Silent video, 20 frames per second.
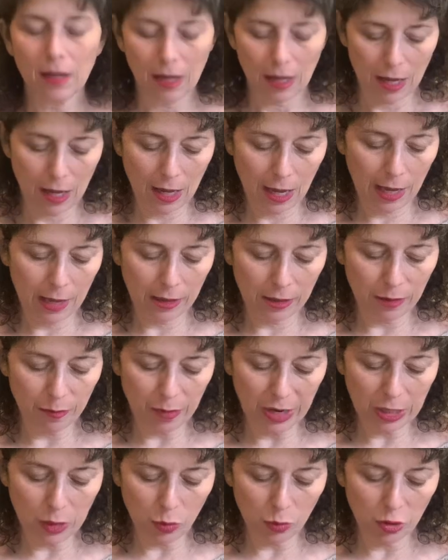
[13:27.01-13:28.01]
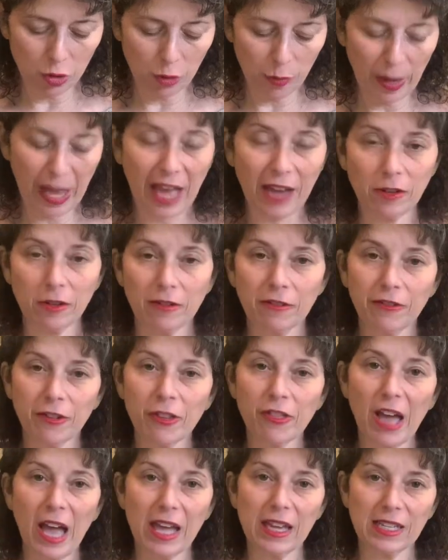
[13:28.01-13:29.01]
And my go-to pattern for
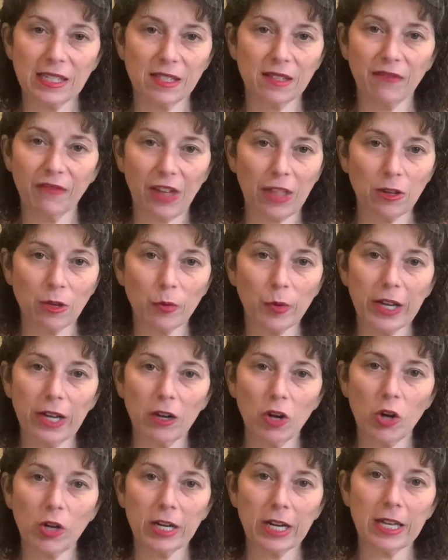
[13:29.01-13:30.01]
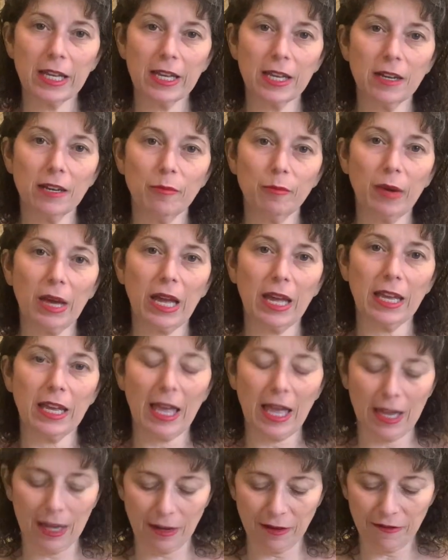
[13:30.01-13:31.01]
that is the Featherweight cardigan by
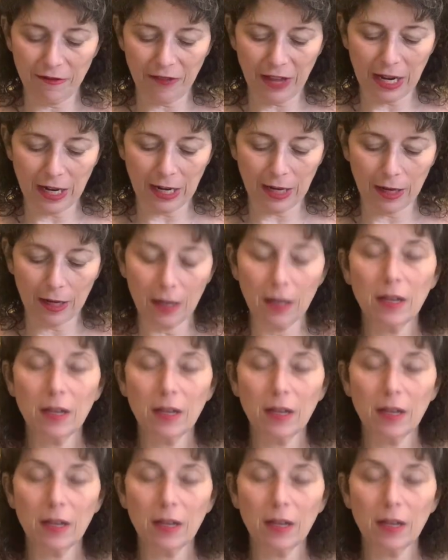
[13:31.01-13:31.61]
Hannah Fetig,